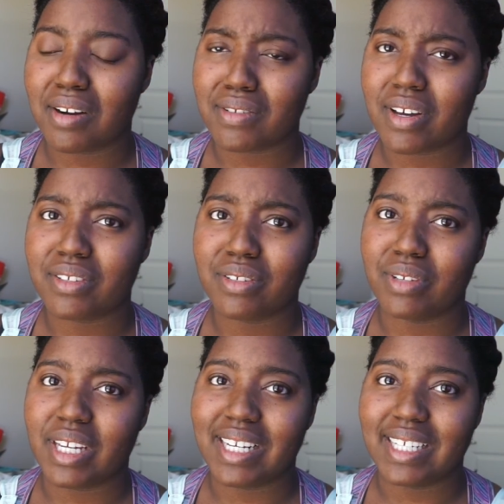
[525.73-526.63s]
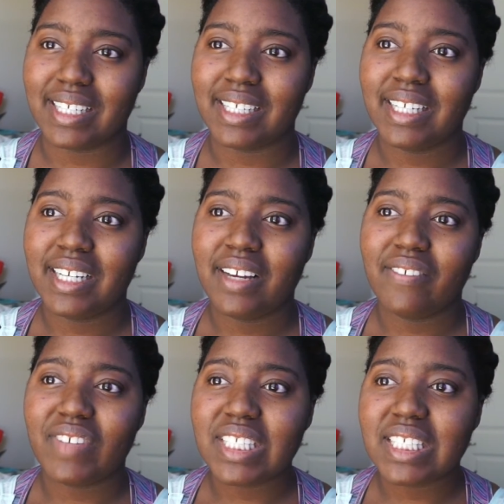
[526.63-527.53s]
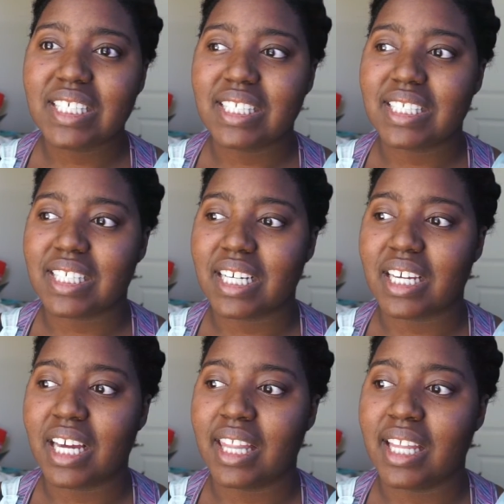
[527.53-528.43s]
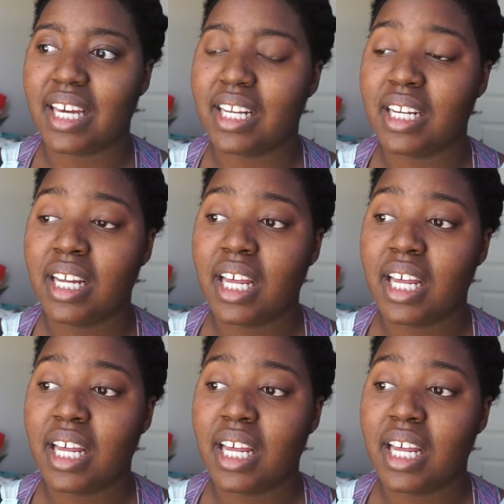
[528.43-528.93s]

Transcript: I was also getting physically sick, and then